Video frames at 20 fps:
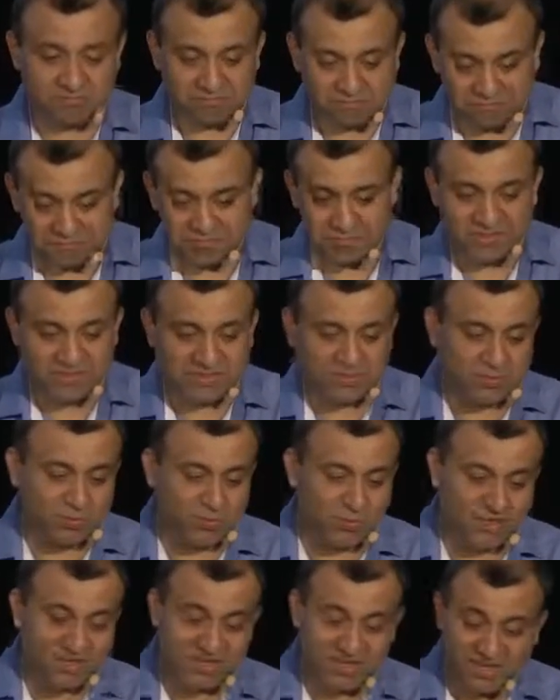this is
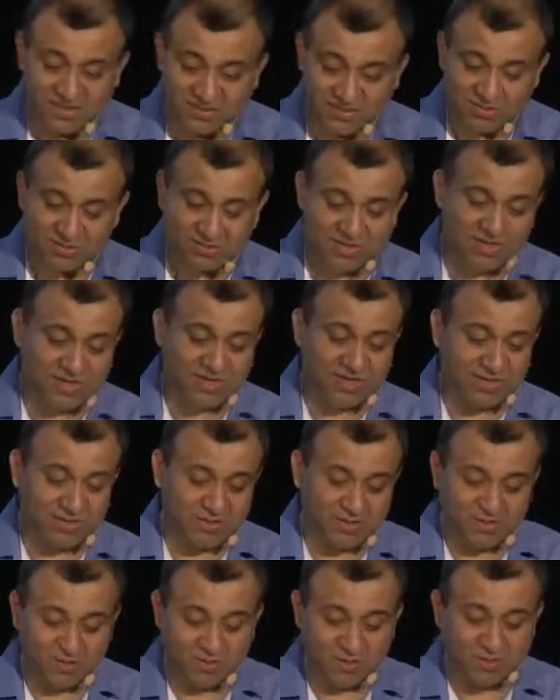what he has to say. It
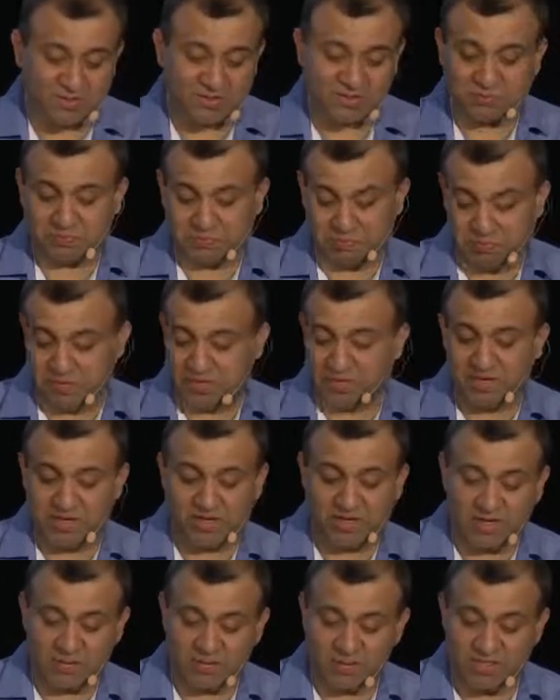just works
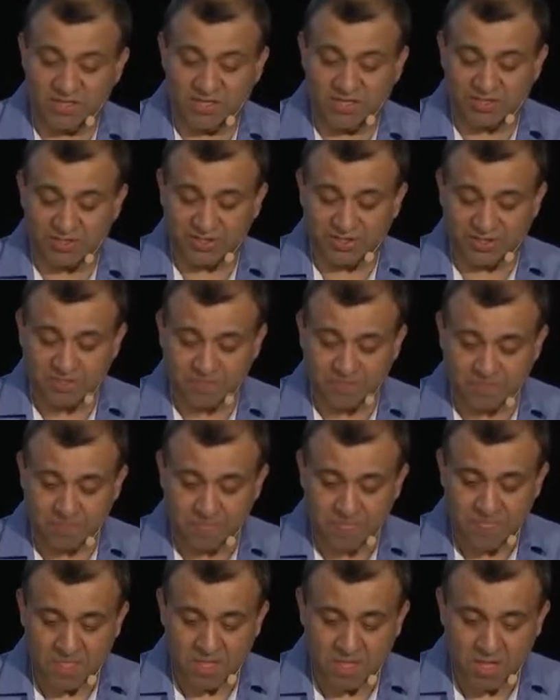brilliantly with each other.
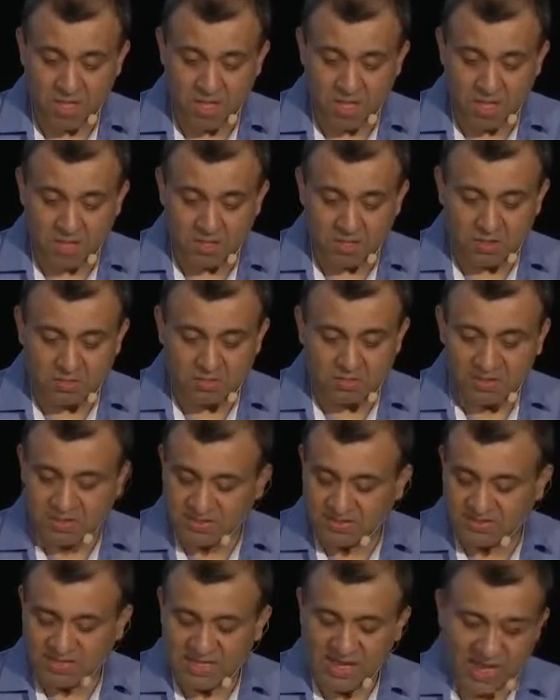So
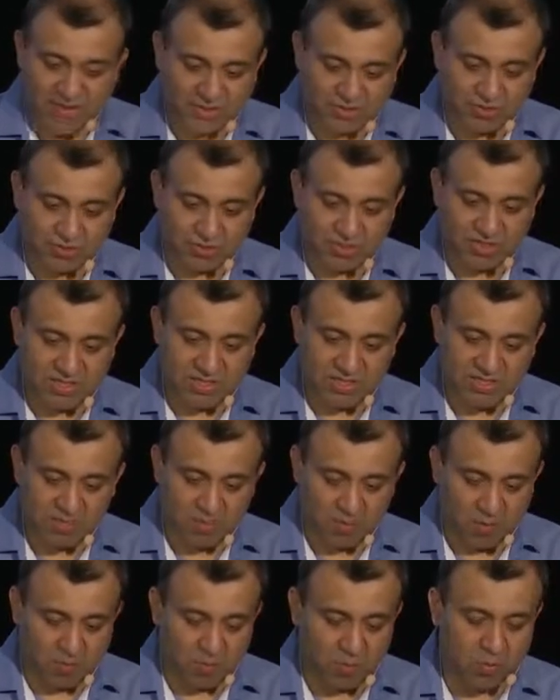let's actually
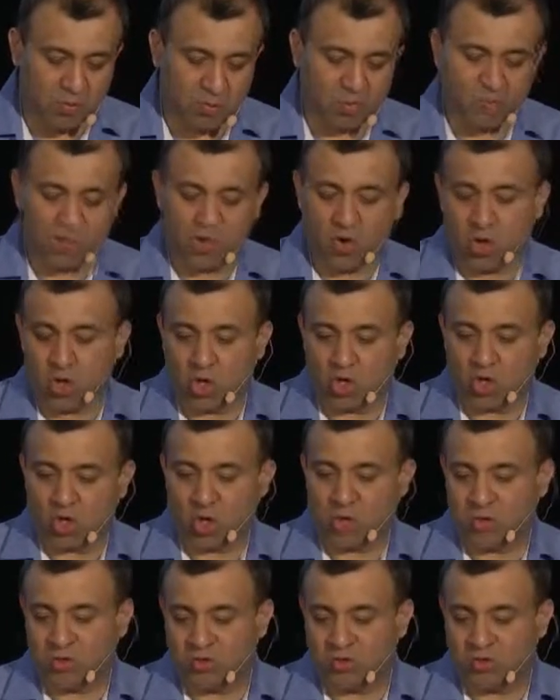move on to the